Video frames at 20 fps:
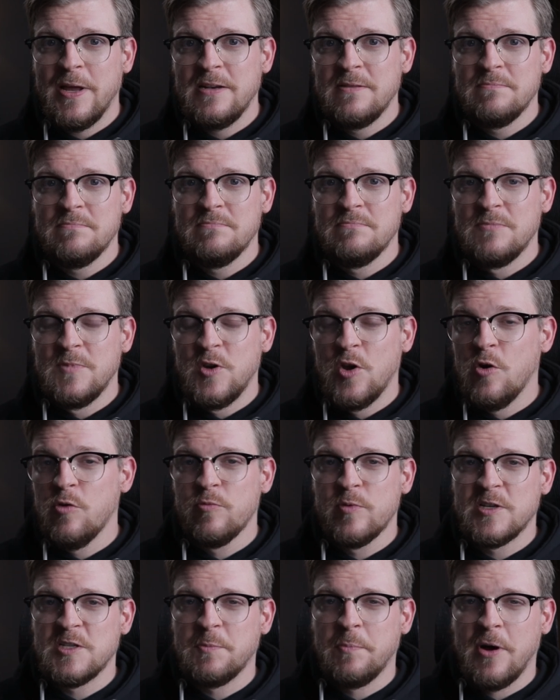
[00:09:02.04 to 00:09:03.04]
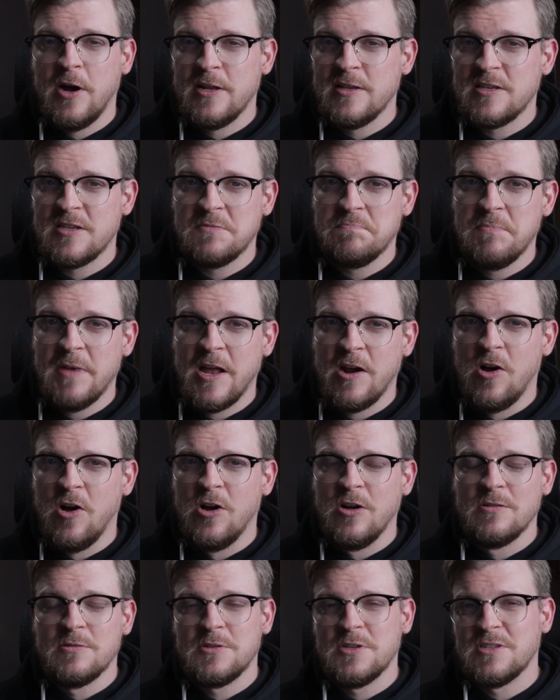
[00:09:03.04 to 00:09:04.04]
meant no response at
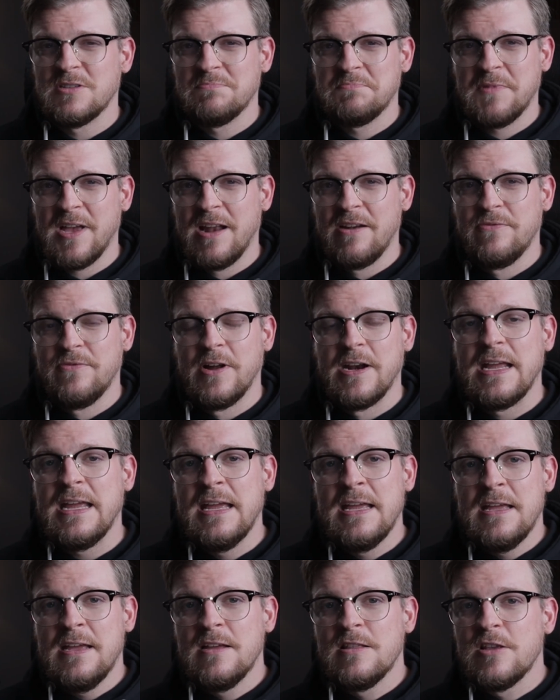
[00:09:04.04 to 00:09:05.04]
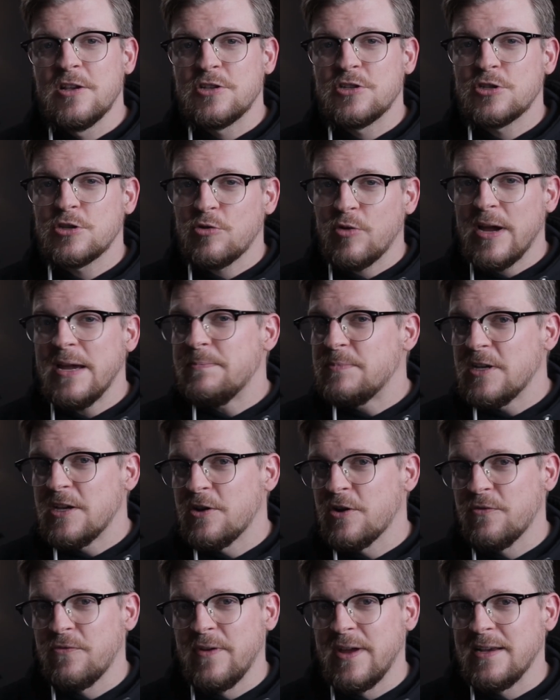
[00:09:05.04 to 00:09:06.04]
all, just kind of funny. The scraped
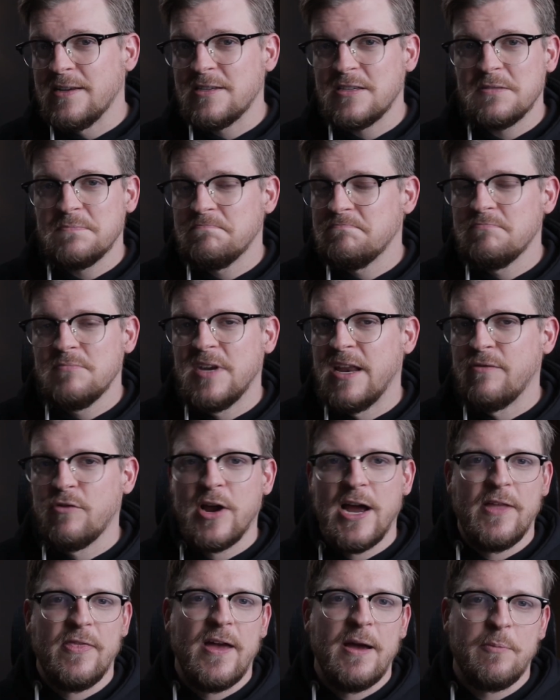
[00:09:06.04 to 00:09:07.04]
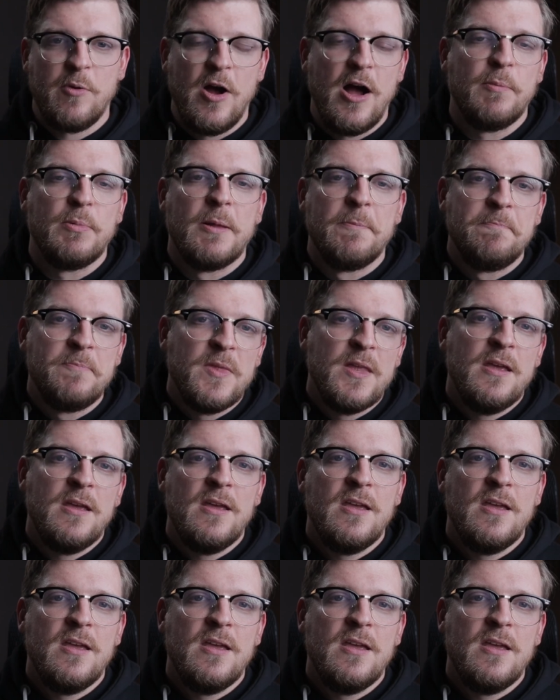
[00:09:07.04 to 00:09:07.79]
interface never had that problem.